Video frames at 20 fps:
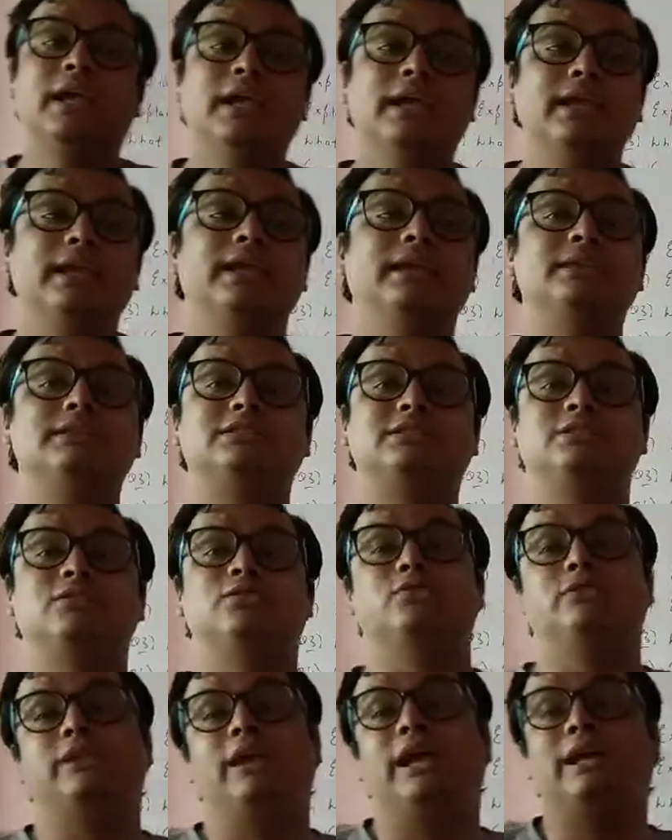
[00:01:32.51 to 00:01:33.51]
he is
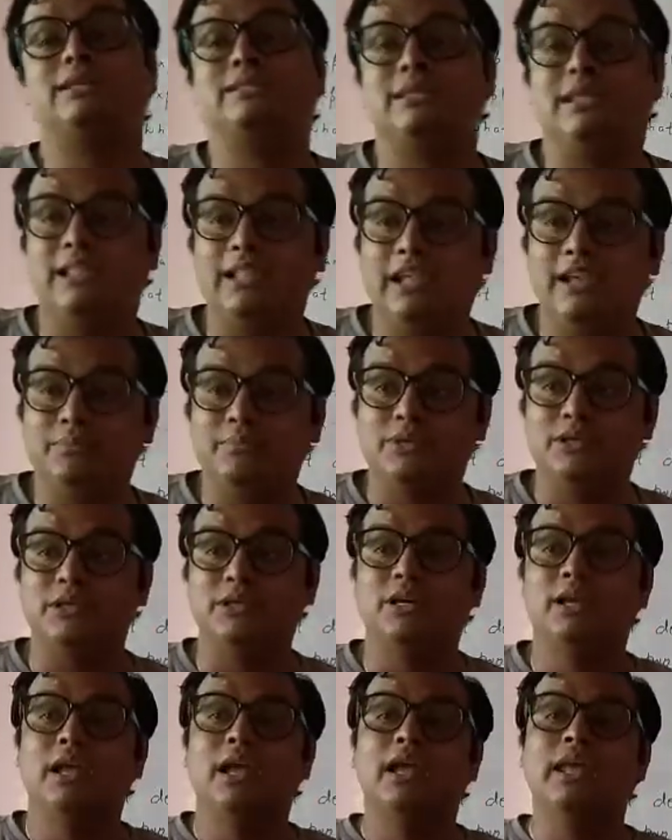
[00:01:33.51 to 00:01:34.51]
known as labor.